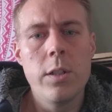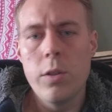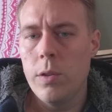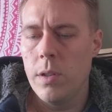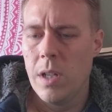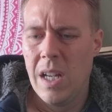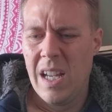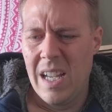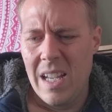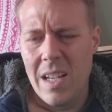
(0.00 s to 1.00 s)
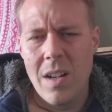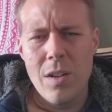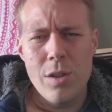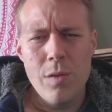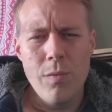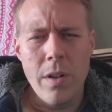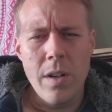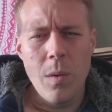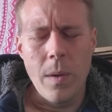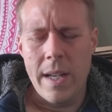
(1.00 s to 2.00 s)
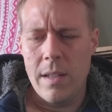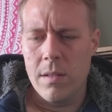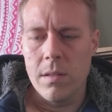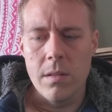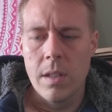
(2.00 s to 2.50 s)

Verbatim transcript: To, to run away? Oh.